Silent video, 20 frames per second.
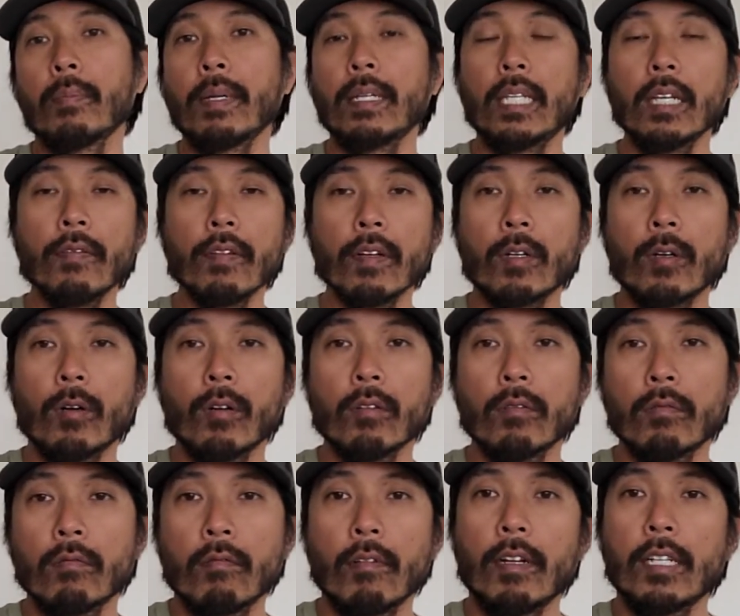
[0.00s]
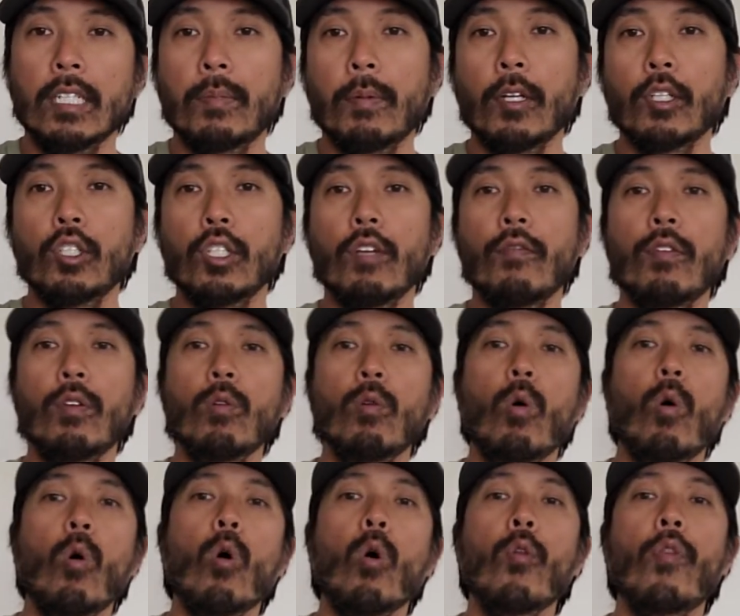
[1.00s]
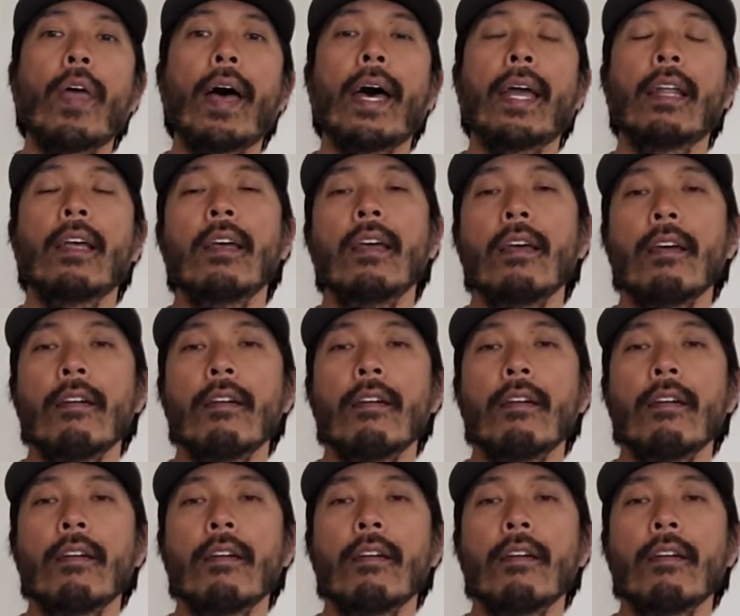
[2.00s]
difficult, right? Especially if you hold that